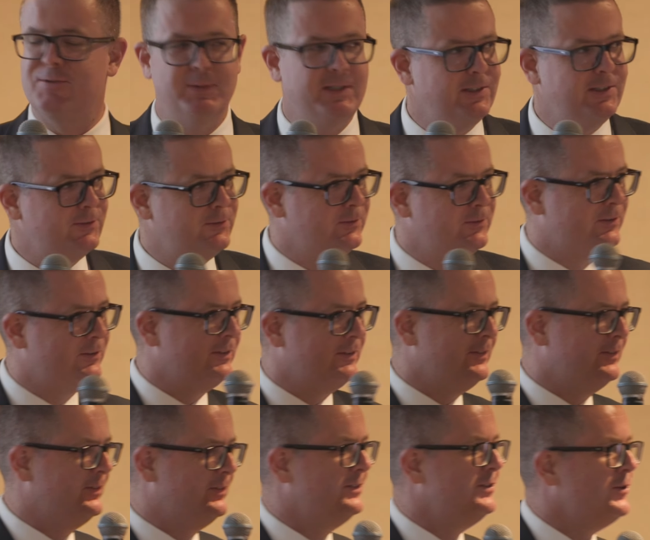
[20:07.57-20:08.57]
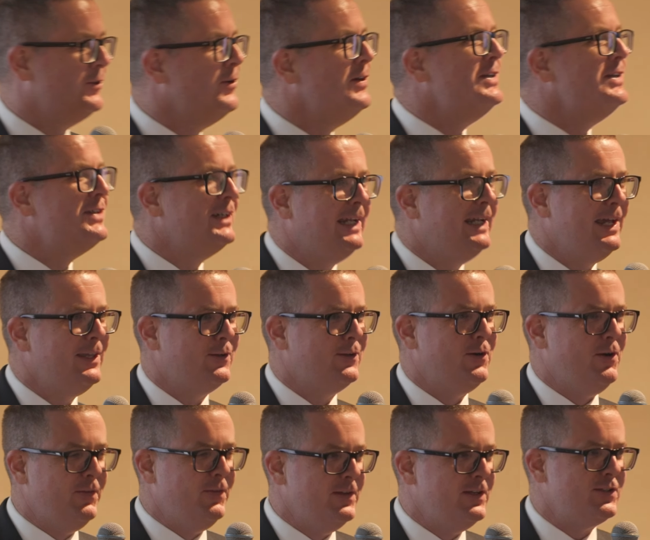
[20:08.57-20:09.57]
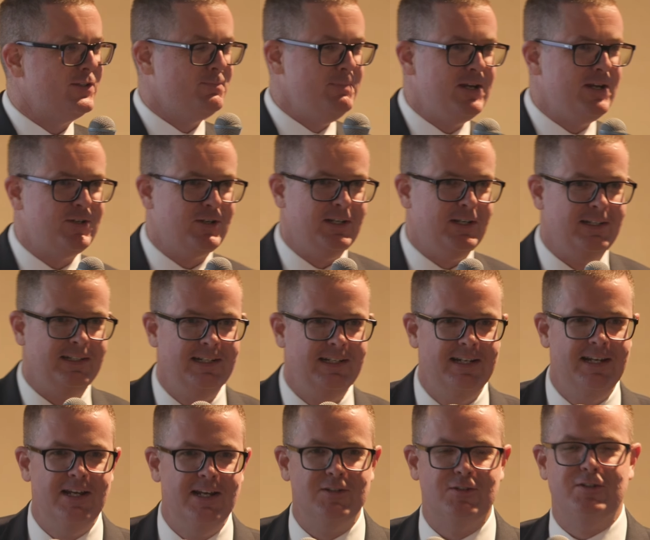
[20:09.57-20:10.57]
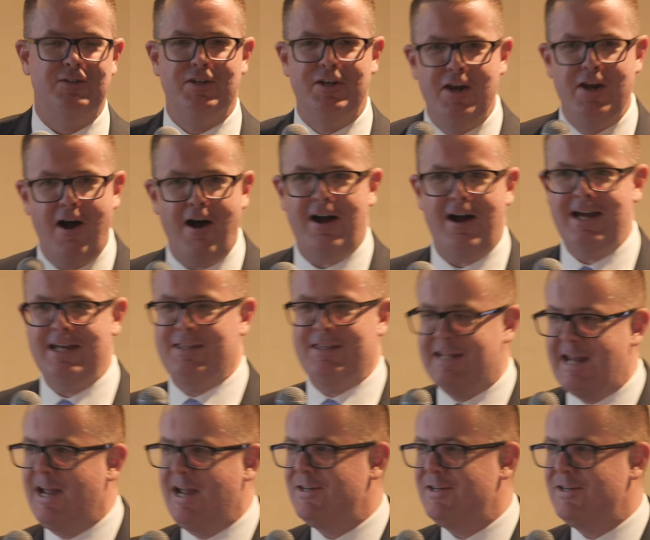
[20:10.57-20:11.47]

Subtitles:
We can all sort of join together on this mission to deny the